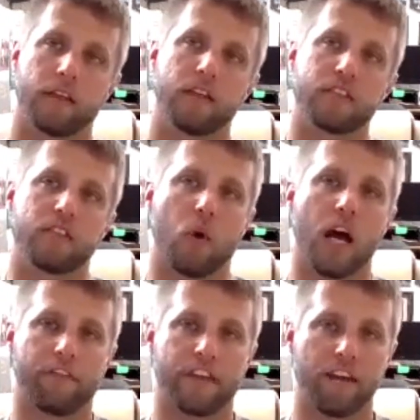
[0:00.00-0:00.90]
you can
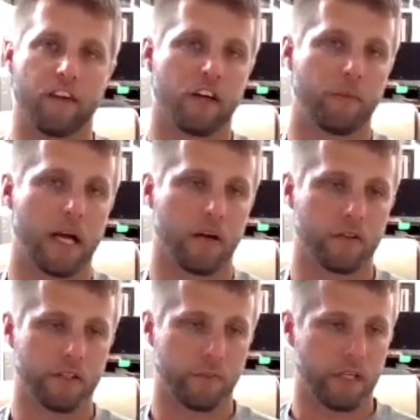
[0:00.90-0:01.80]
squat 500
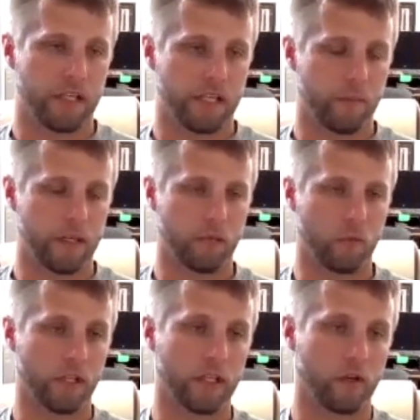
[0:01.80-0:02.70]
pounds, but you can be a
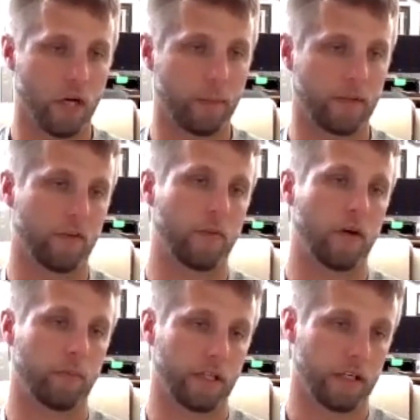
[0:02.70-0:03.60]
really crappy
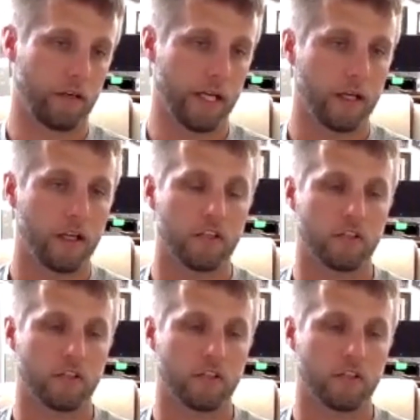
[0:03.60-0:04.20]
football player, right?